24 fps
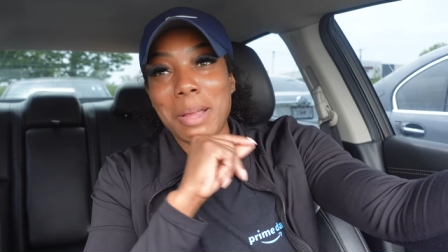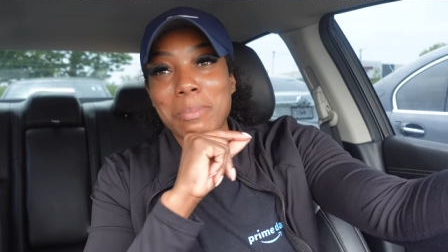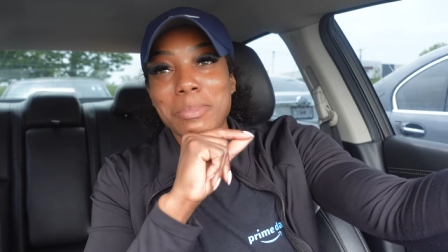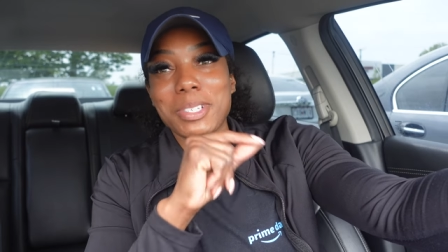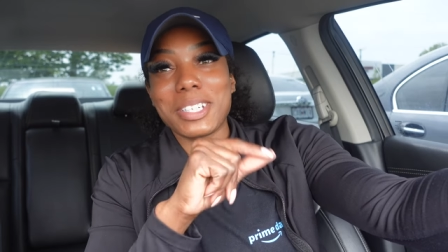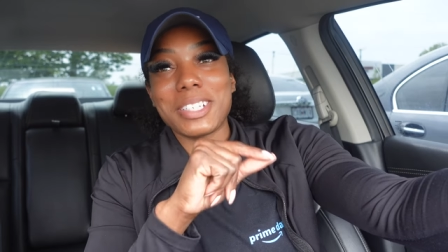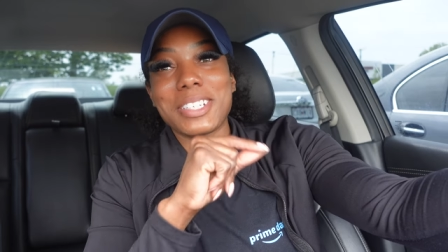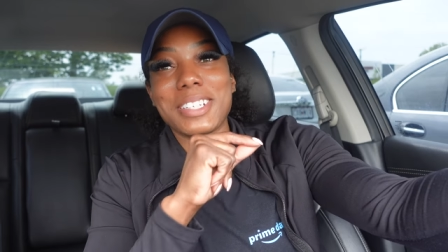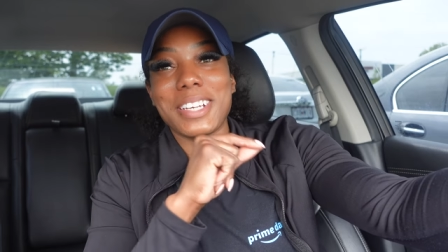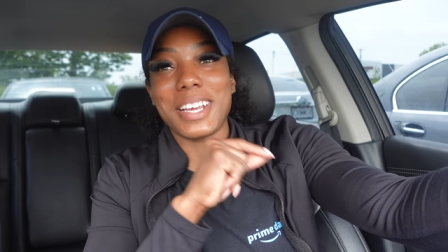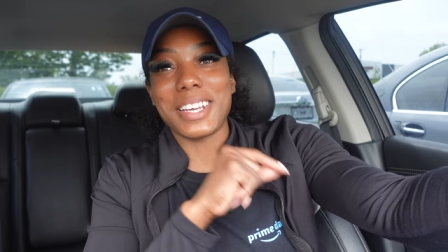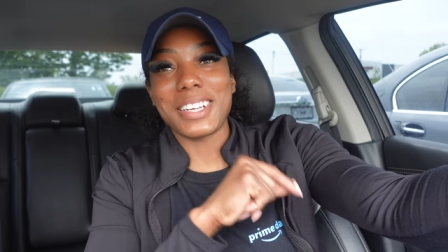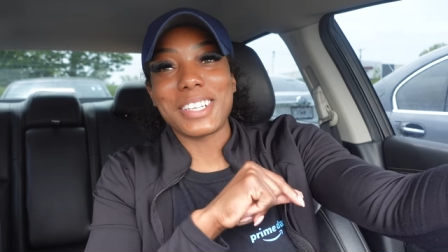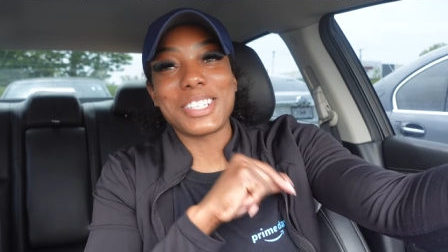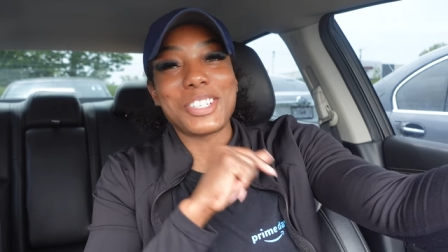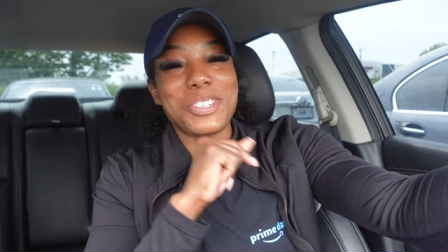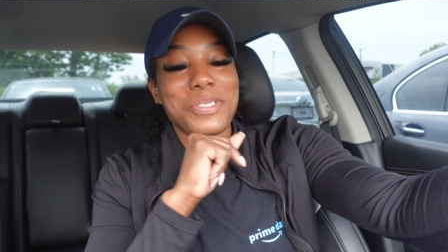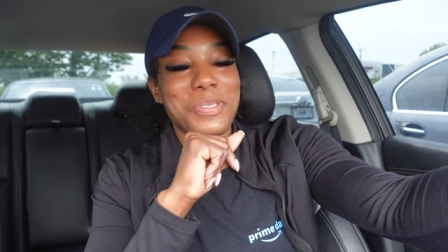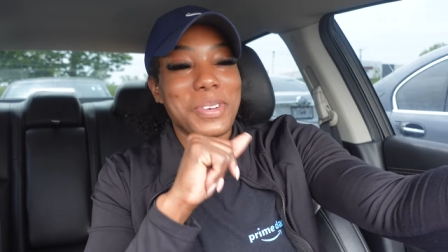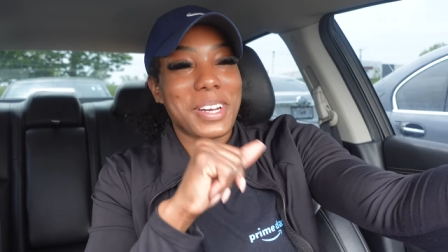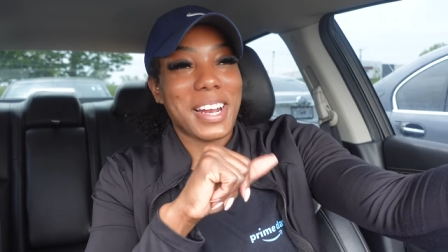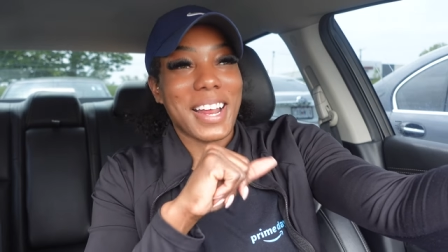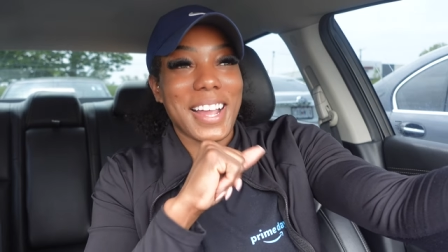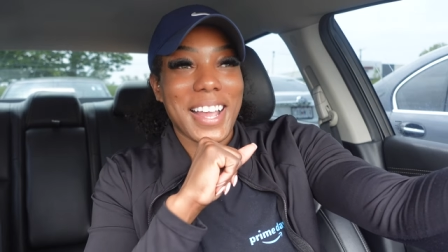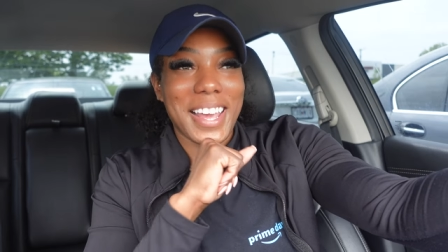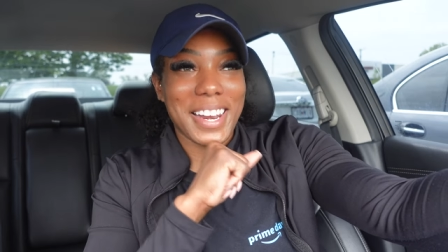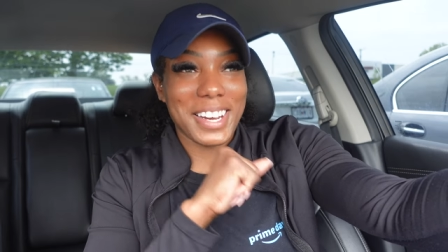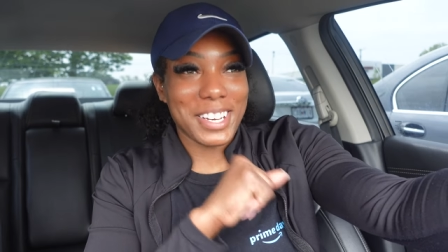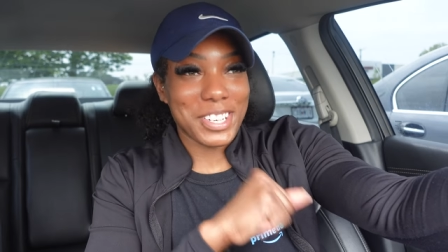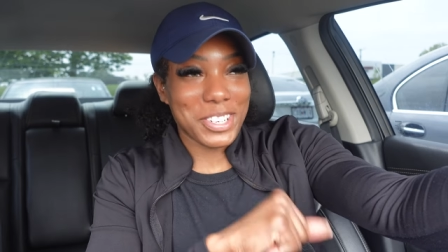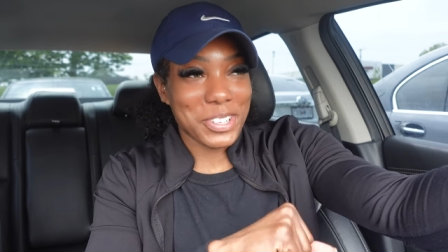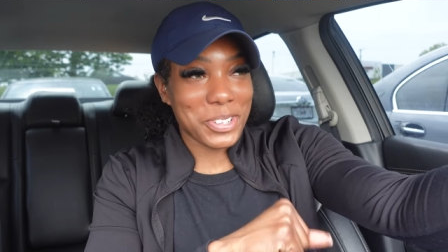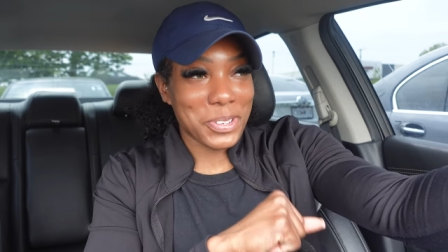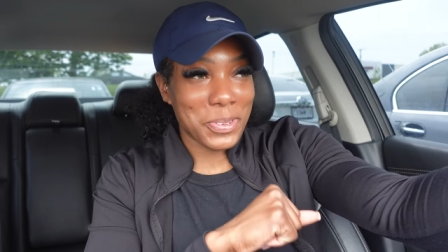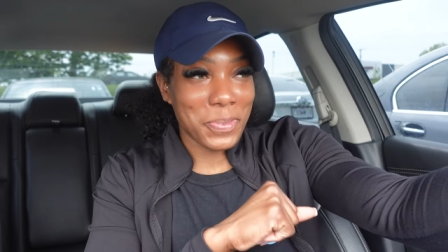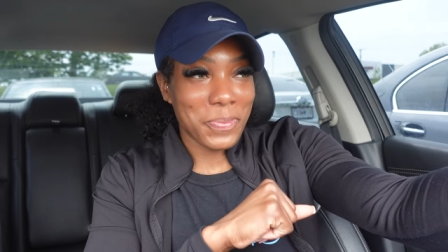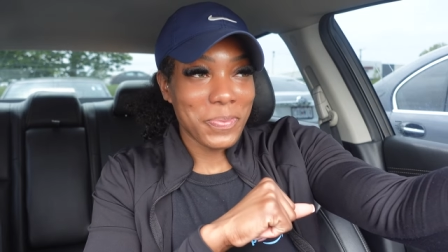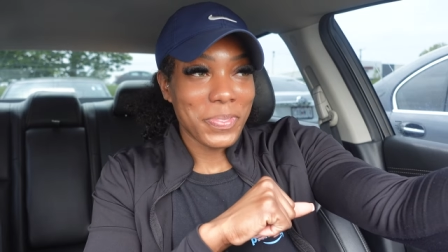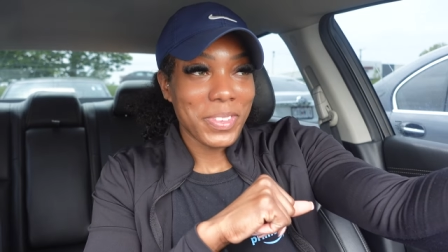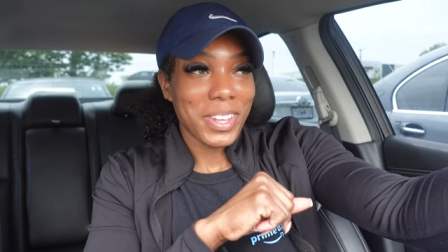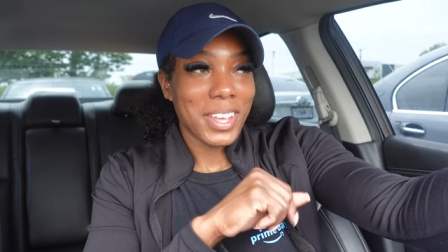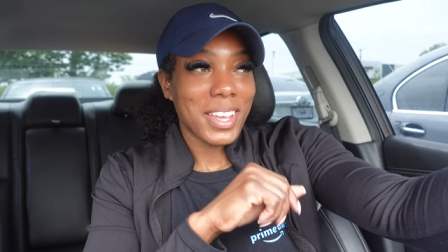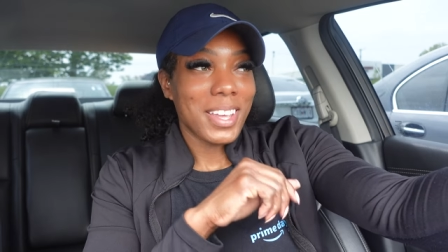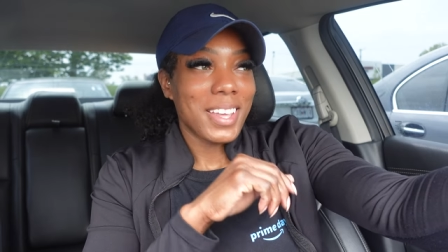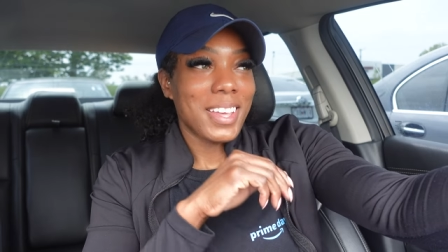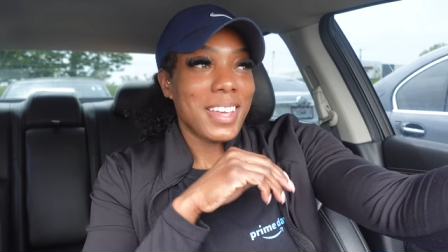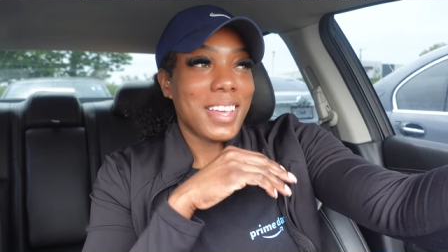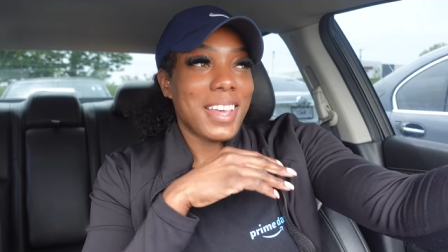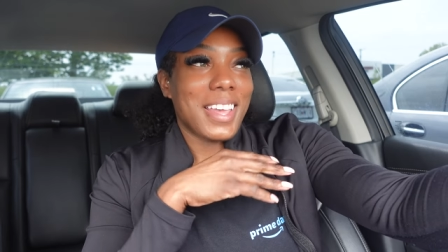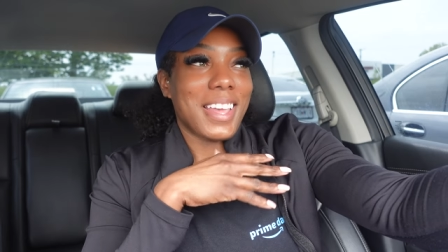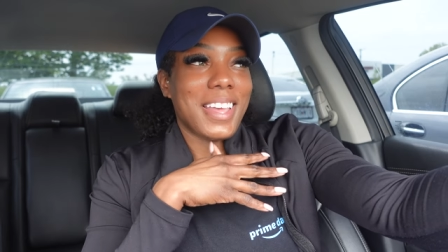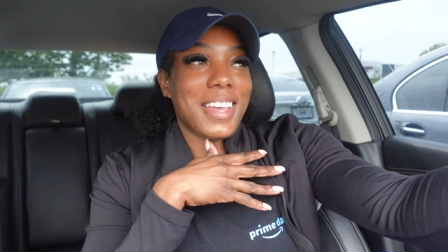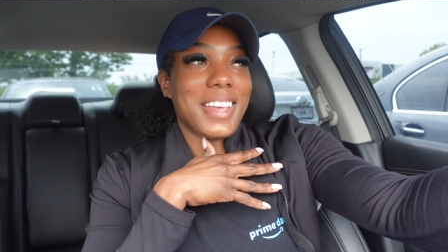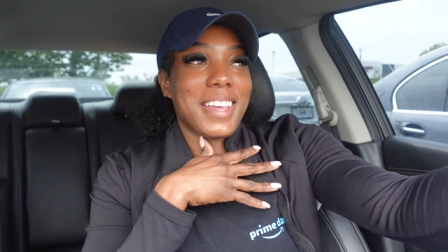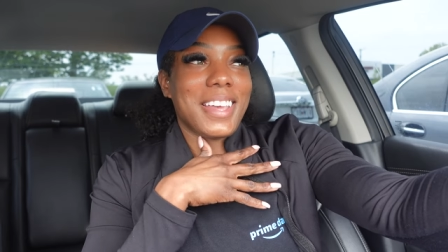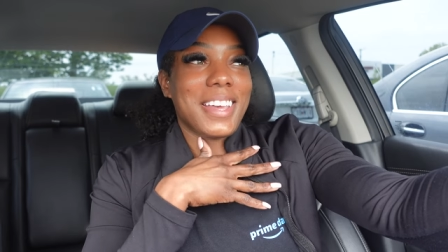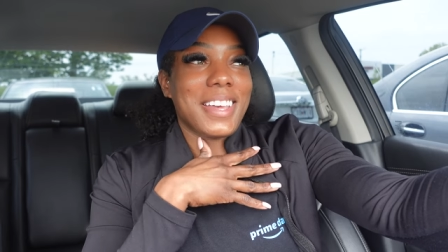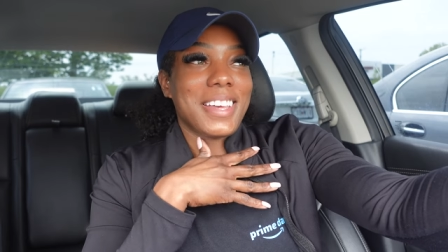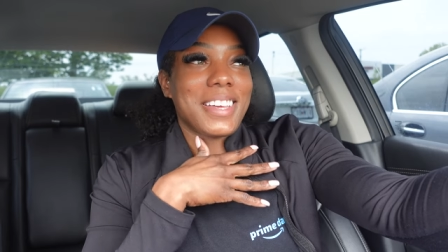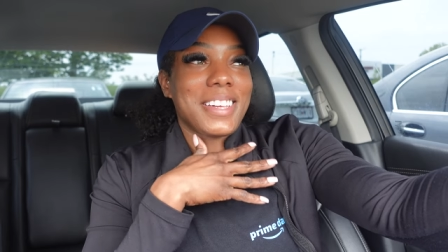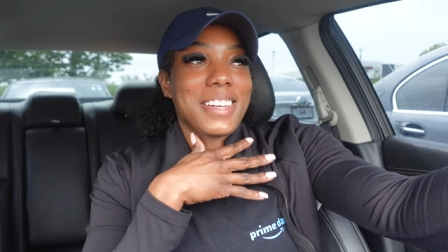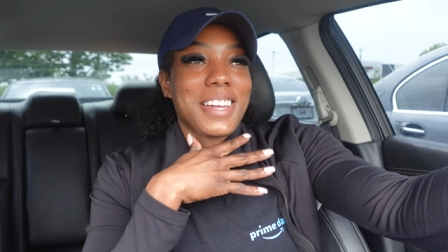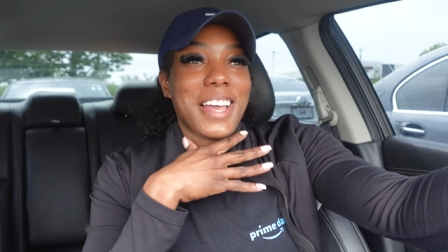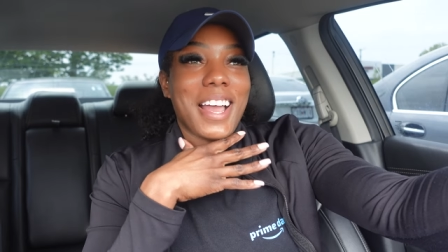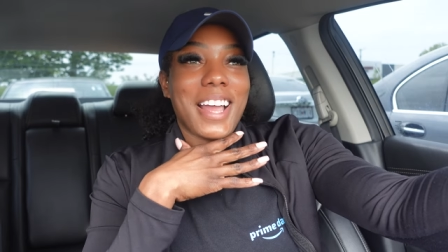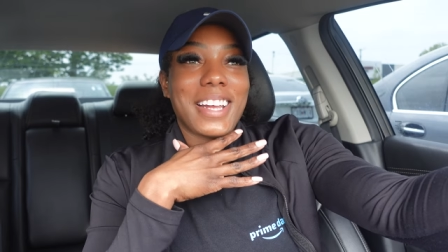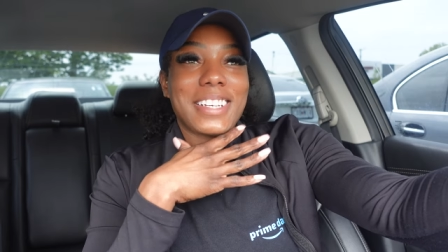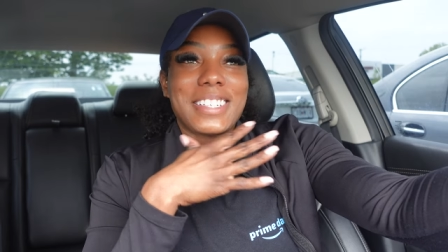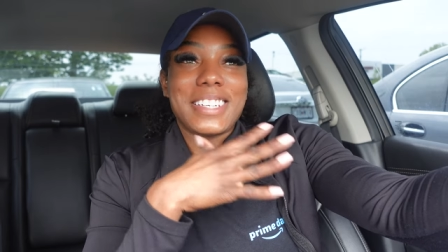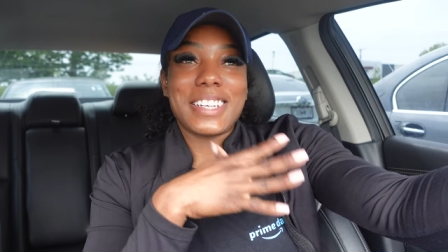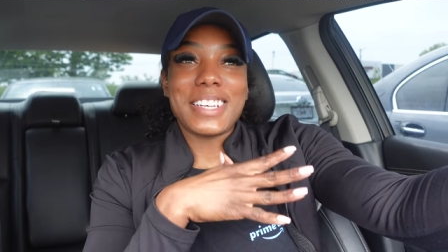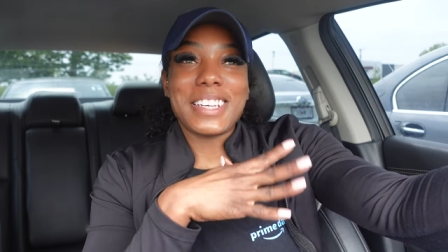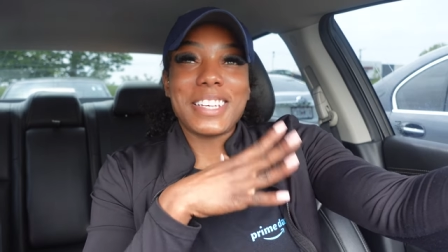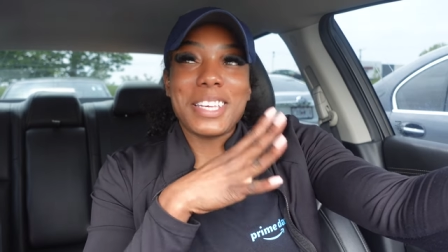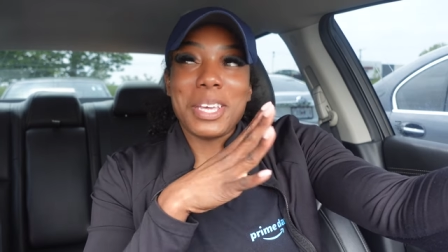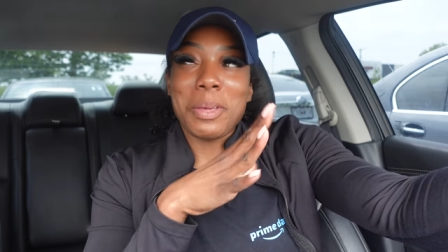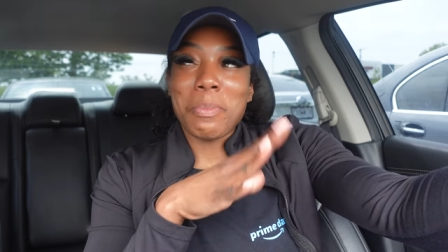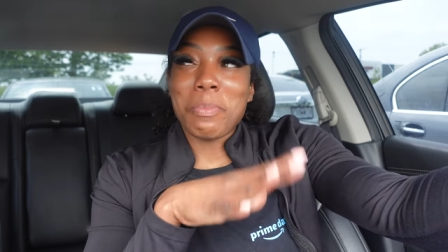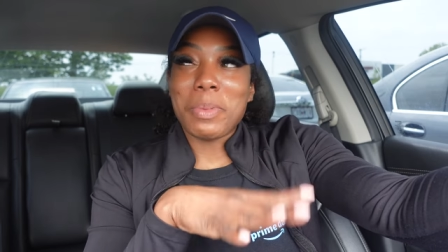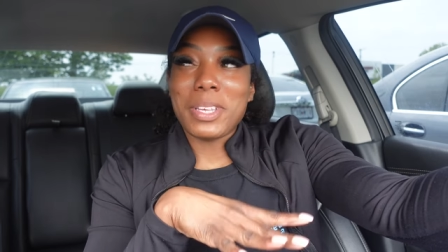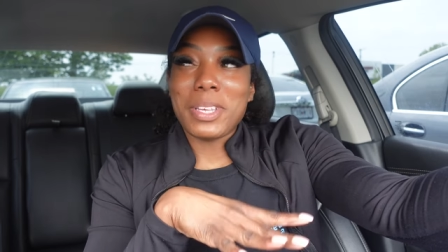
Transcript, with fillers: I'm just trying to do what I gotta do. And I did get